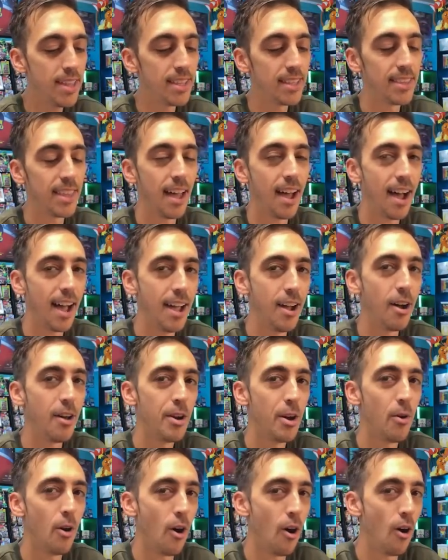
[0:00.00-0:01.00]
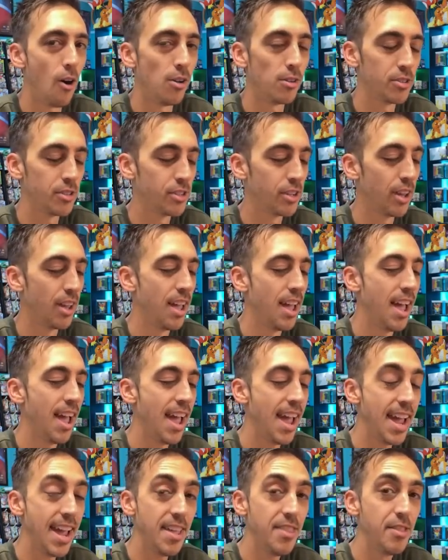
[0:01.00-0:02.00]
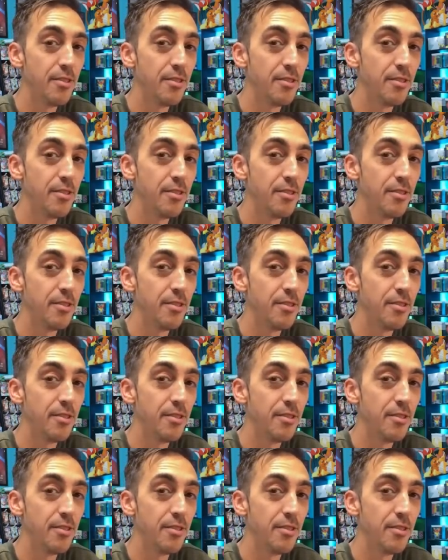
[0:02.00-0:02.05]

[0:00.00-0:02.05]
that the Iano alt and